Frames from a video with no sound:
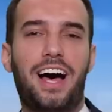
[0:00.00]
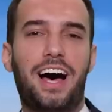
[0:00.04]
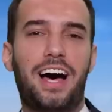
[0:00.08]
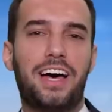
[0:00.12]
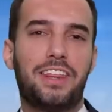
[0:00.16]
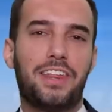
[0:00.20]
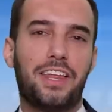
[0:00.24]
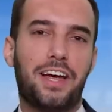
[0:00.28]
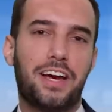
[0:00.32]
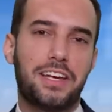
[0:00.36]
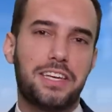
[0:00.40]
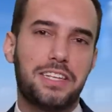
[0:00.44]
I
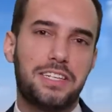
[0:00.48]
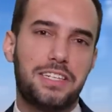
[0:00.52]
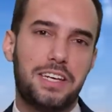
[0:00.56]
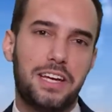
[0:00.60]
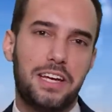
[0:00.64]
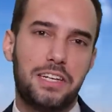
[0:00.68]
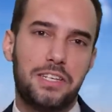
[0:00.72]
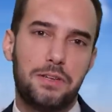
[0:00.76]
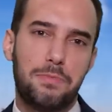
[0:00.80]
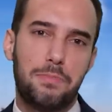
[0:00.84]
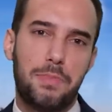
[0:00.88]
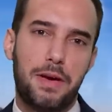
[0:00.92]
thought
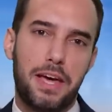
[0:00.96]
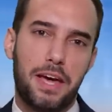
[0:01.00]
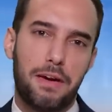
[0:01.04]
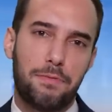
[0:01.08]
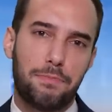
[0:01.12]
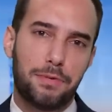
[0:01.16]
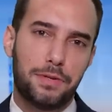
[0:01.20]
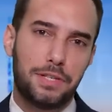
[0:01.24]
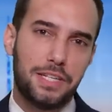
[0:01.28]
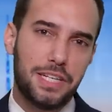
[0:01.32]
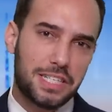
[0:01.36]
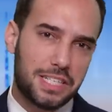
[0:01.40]
Contagion may
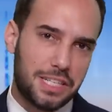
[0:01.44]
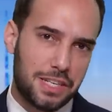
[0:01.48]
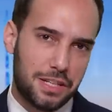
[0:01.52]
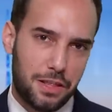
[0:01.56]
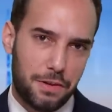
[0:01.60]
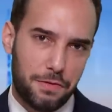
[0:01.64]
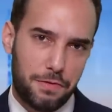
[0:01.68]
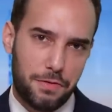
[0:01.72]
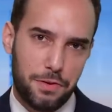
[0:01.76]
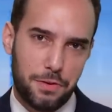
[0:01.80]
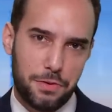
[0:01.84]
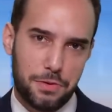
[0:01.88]
have predicted
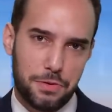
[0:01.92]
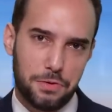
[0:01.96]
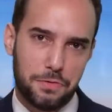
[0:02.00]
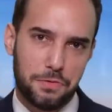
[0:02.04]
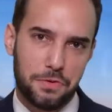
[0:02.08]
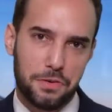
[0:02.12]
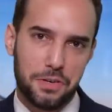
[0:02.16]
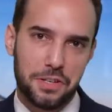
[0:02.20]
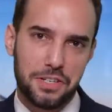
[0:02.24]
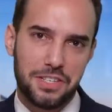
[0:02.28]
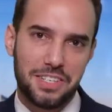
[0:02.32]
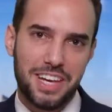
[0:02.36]
the future
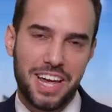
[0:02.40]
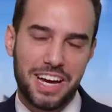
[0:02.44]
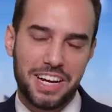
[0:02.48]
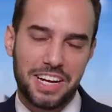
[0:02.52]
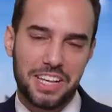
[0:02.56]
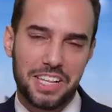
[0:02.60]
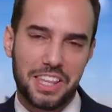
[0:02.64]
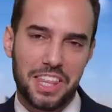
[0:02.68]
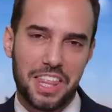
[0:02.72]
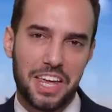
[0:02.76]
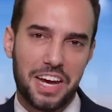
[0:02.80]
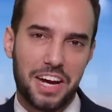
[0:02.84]
for a
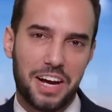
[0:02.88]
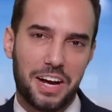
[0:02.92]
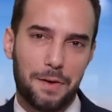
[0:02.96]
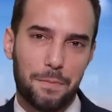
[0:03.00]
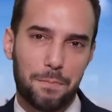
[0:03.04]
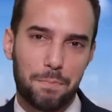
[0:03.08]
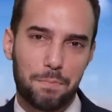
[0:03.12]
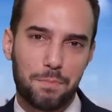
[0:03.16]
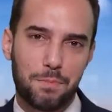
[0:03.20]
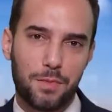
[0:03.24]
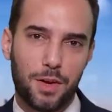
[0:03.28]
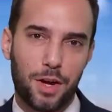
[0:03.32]
second there.
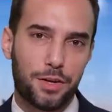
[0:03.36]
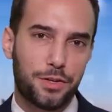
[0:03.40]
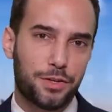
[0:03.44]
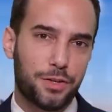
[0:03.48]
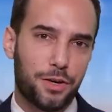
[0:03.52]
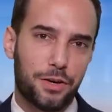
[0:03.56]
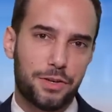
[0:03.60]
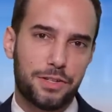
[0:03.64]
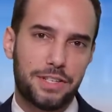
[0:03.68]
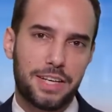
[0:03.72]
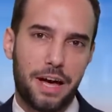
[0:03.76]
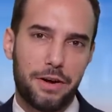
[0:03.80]

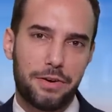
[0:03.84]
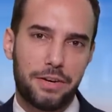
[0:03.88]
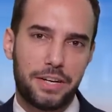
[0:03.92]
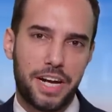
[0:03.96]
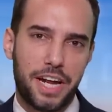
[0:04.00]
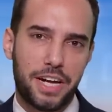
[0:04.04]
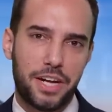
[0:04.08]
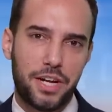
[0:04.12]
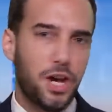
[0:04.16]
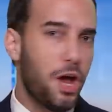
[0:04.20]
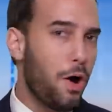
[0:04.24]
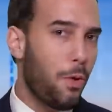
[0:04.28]
Turns out it
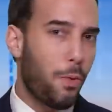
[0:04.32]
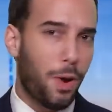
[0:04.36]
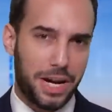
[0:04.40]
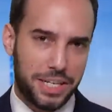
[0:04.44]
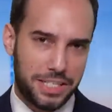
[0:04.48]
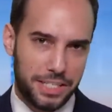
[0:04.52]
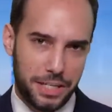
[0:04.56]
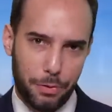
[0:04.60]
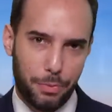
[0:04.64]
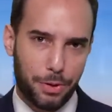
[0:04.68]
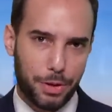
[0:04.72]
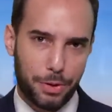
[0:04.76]
had no
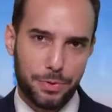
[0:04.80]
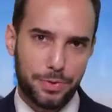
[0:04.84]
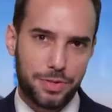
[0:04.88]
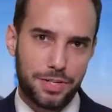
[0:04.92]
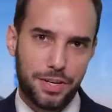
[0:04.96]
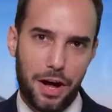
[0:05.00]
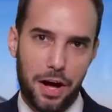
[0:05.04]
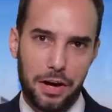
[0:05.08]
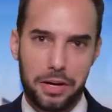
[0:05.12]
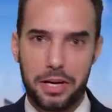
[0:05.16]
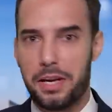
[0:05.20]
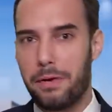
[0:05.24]
idea what it was
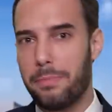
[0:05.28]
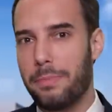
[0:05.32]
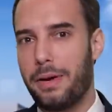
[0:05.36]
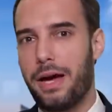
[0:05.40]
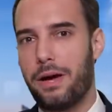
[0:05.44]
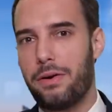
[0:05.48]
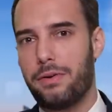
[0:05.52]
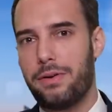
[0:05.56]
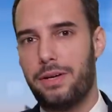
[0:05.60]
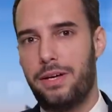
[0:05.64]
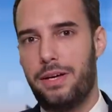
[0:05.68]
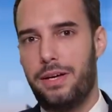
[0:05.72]
talking
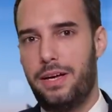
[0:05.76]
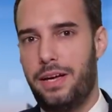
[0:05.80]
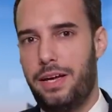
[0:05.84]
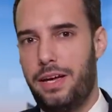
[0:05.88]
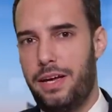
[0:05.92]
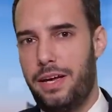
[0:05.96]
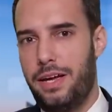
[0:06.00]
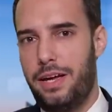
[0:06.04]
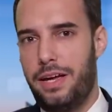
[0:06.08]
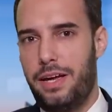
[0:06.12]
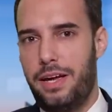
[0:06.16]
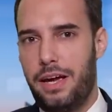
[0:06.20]
about.
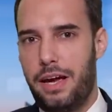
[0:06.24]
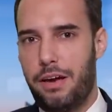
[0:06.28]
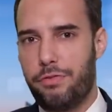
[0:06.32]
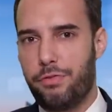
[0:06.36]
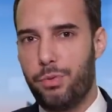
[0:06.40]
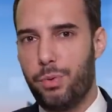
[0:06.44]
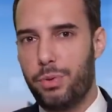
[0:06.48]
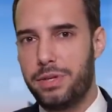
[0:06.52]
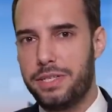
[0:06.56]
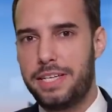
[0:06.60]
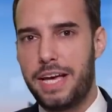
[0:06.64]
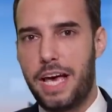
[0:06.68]

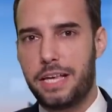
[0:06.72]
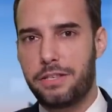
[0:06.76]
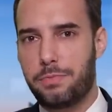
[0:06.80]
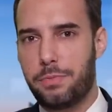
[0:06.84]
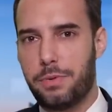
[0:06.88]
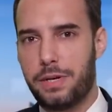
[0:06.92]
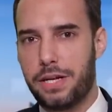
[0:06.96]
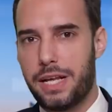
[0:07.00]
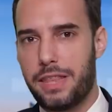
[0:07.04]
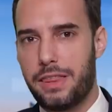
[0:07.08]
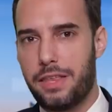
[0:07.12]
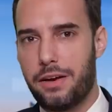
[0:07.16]
Everyone
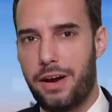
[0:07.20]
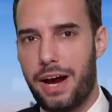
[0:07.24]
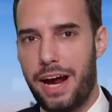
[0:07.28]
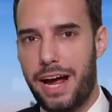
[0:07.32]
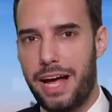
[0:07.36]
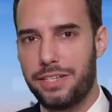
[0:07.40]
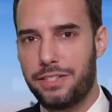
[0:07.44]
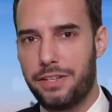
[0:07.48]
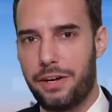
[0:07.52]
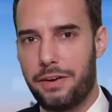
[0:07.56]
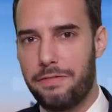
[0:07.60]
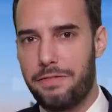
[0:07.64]
desperate to get their
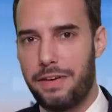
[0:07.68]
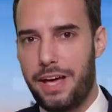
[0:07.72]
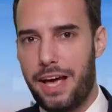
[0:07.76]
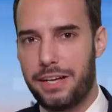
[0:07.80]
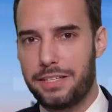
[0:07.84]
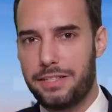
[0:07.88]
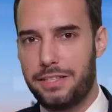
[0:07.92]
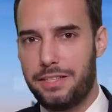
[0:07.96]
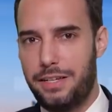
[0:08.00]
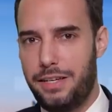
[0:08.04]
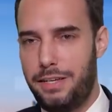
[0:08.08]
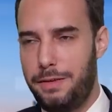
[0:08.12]
hands on a
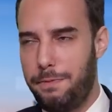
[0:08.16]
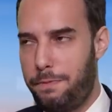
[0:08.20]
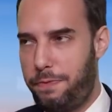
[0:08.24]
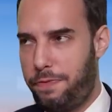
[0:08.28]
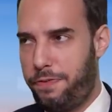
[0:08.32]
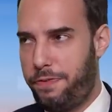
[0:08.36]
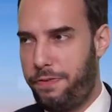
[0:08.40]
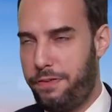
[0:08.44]
vaccine?